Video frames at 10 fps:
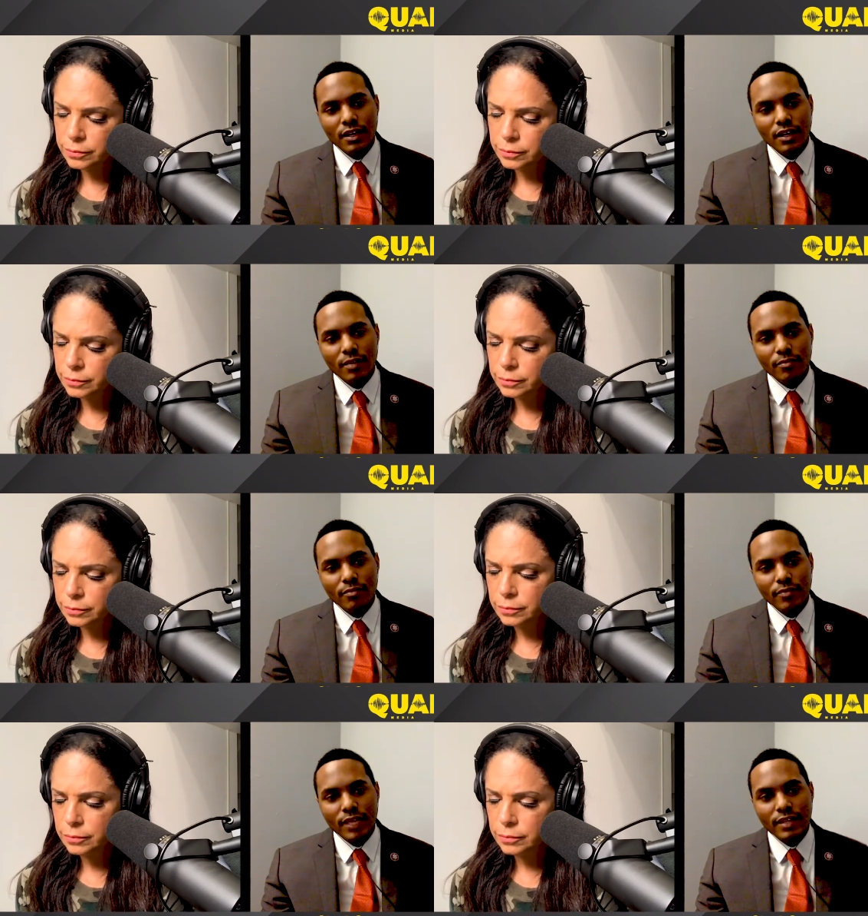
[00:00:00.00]
Speaker 1: And
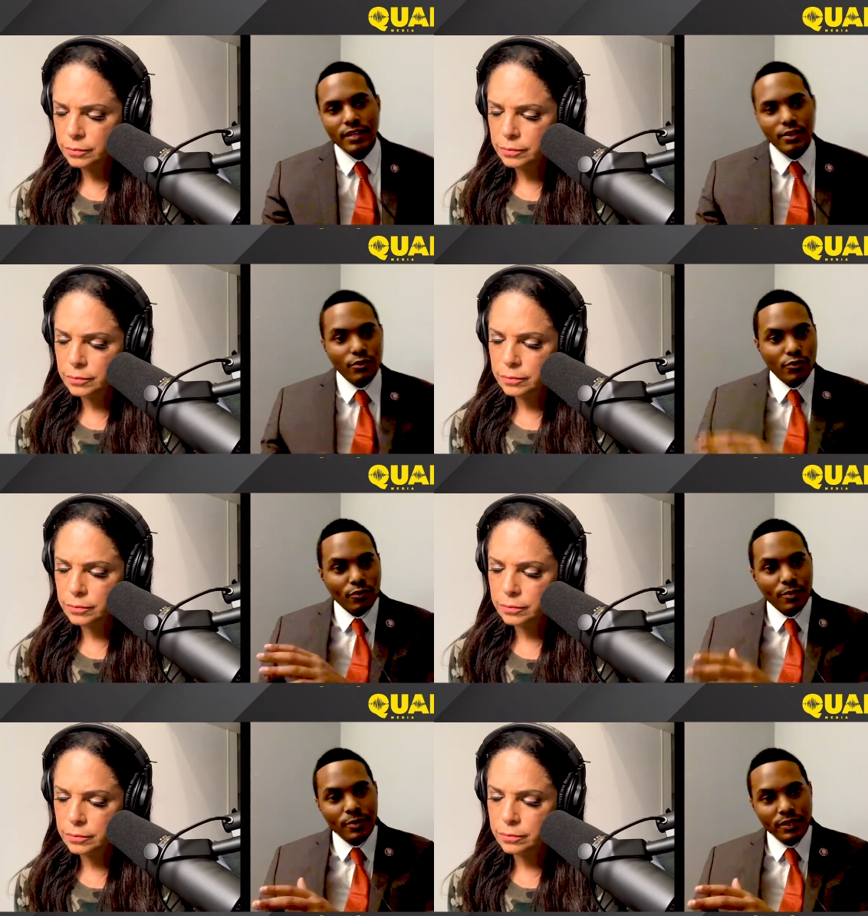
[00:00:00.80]
then there are the
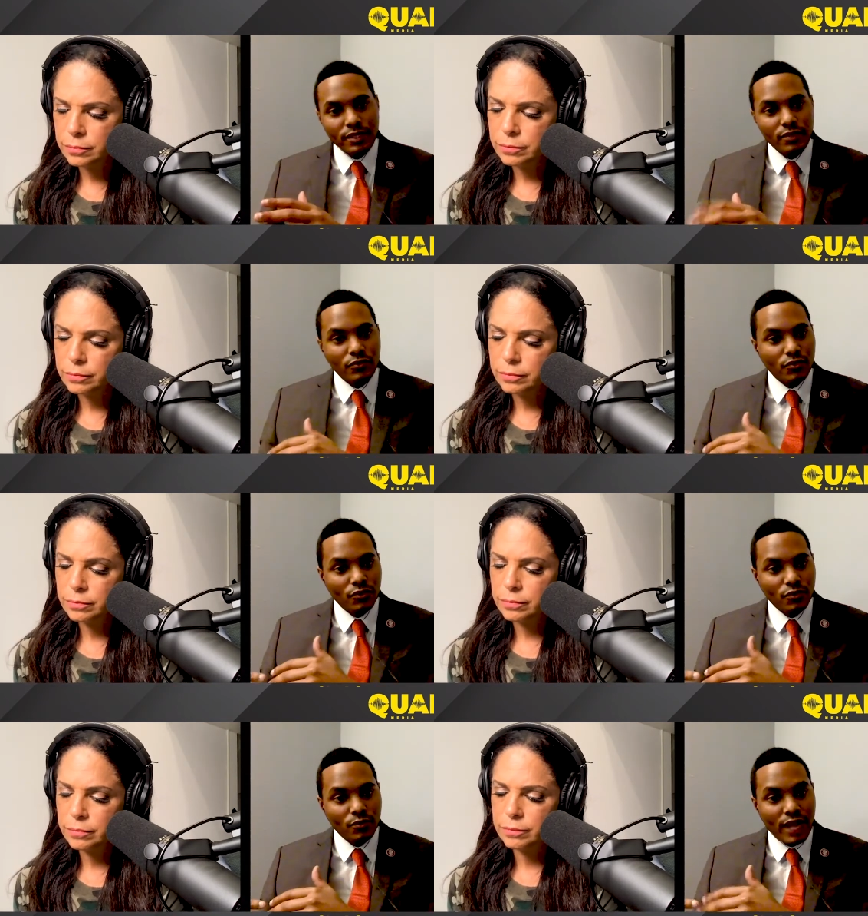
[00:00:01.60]
Republicans
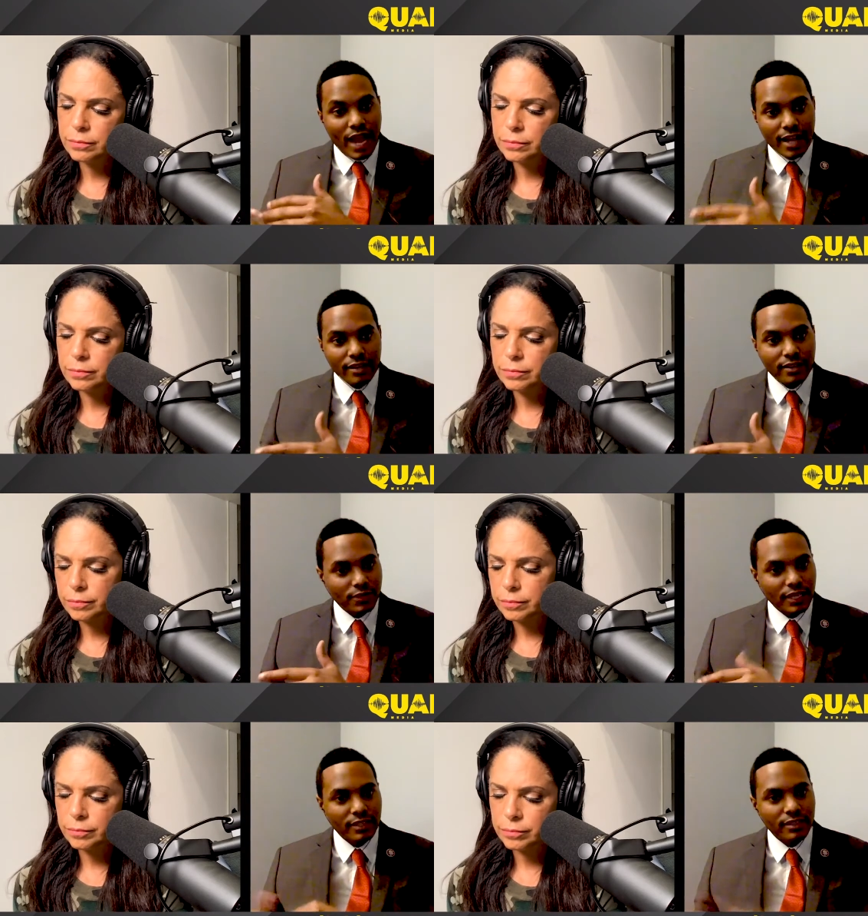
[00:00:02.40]
who
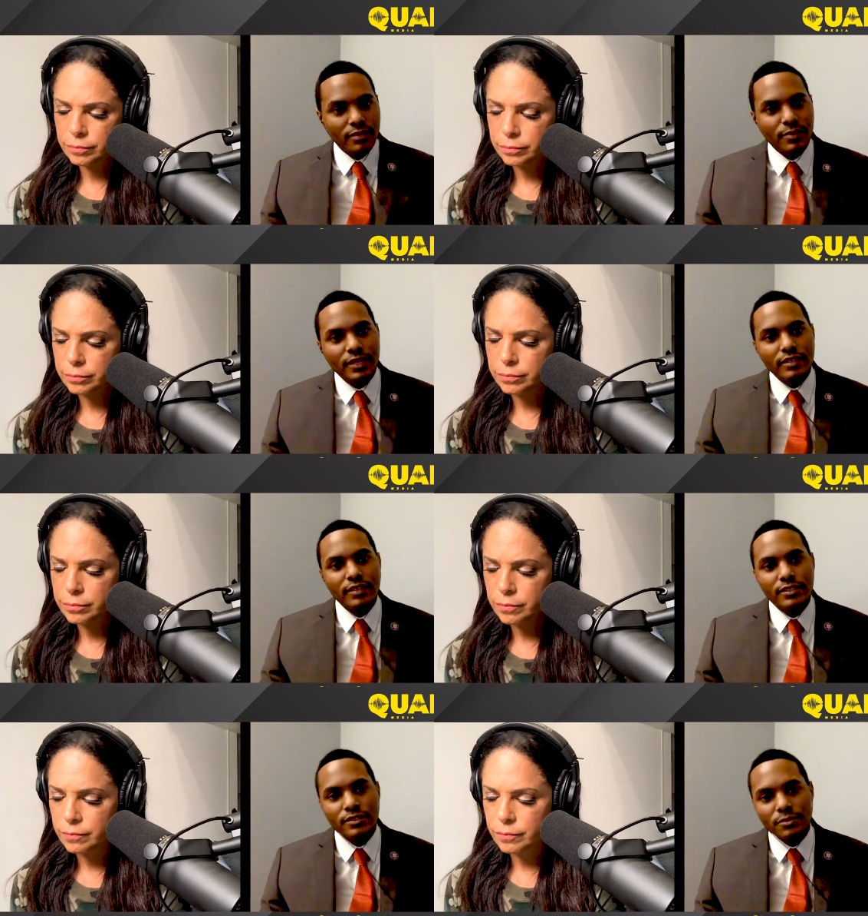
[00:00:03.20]
actively aided and
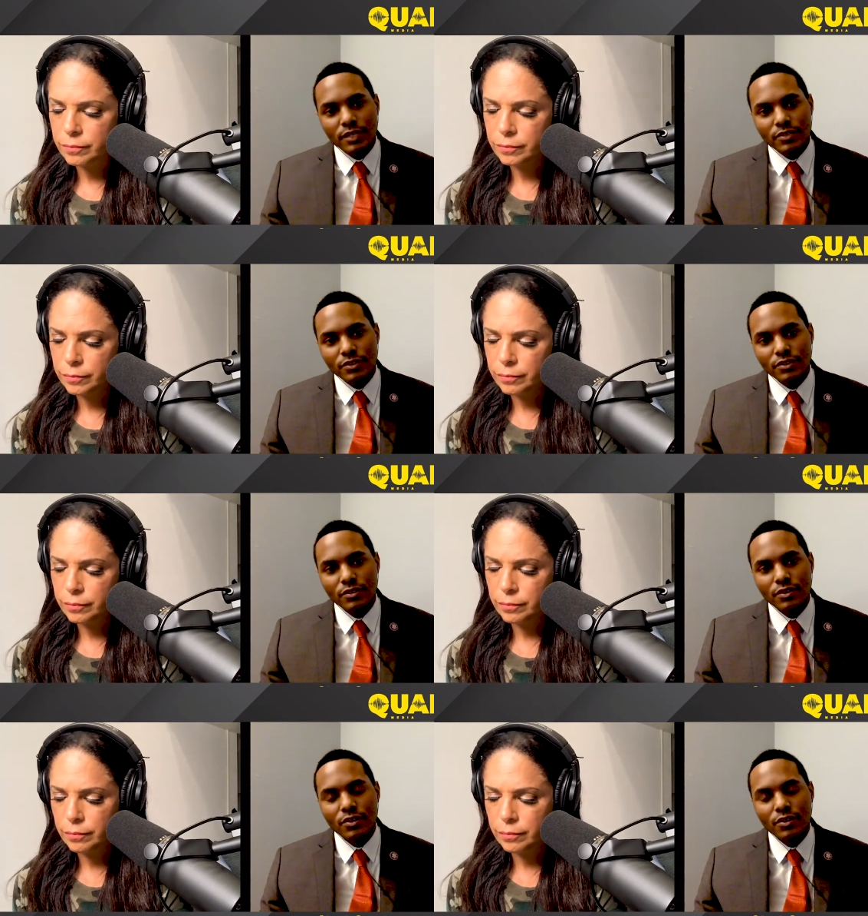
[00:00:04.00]
abetted the insurrection.